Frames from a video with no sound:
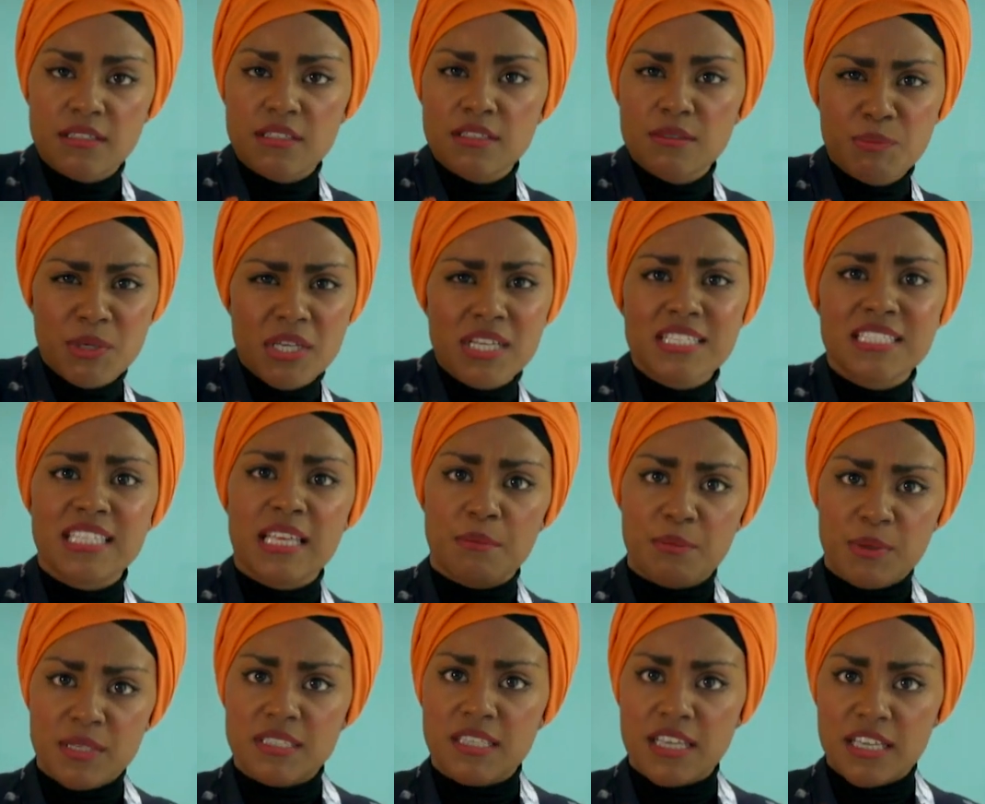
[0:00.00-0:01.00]
because they're
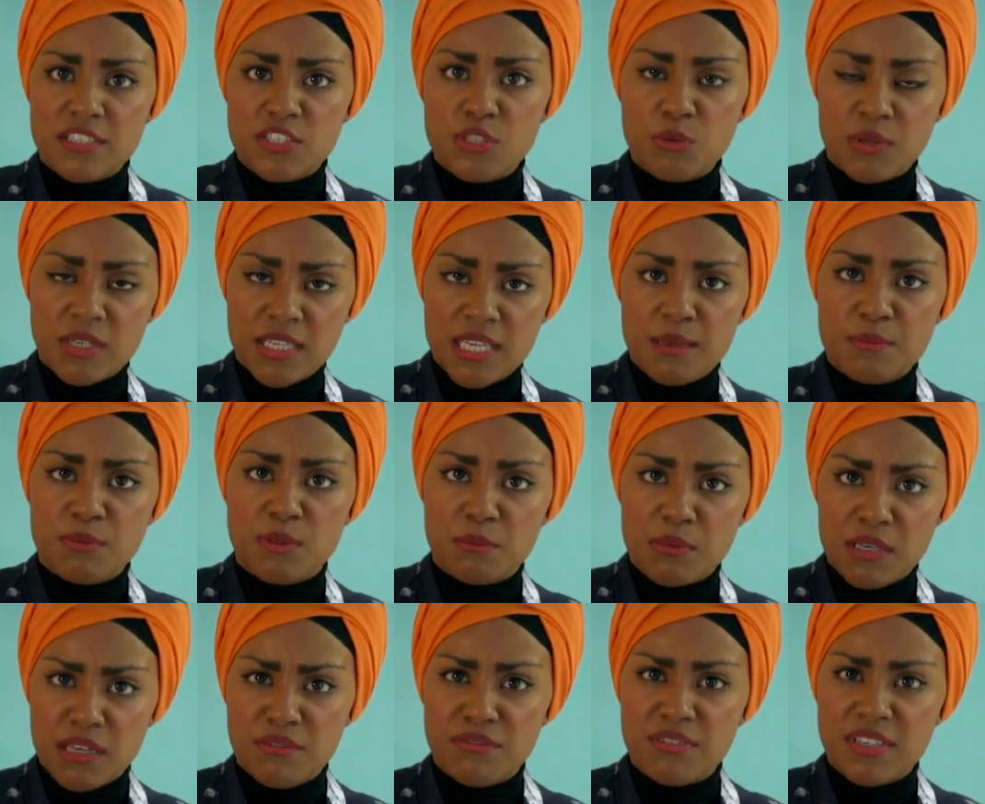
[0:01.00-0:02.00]
biscuits, you want to keep them
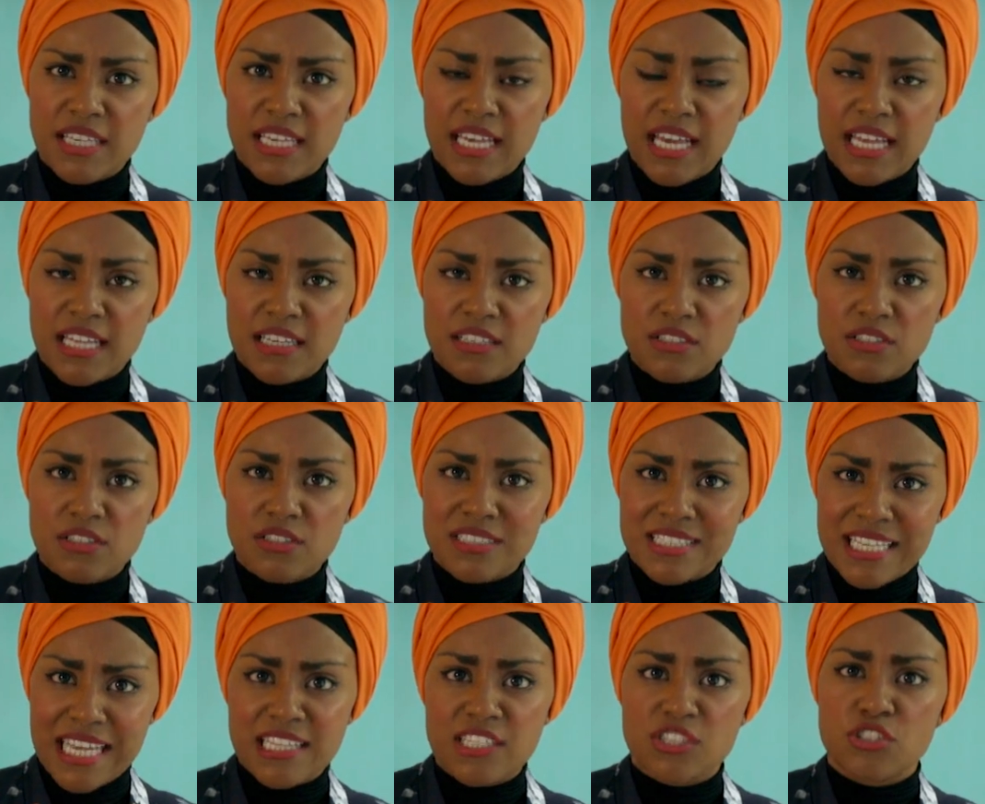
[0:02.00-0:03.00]
lovely and
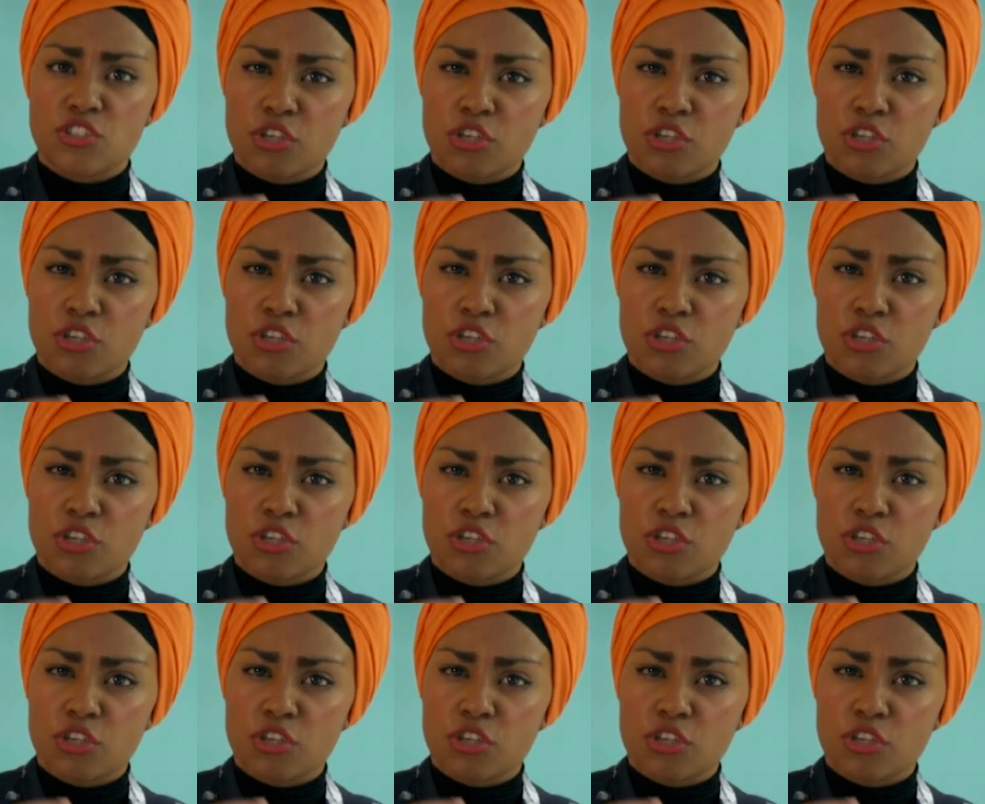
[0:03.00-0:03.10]
dense.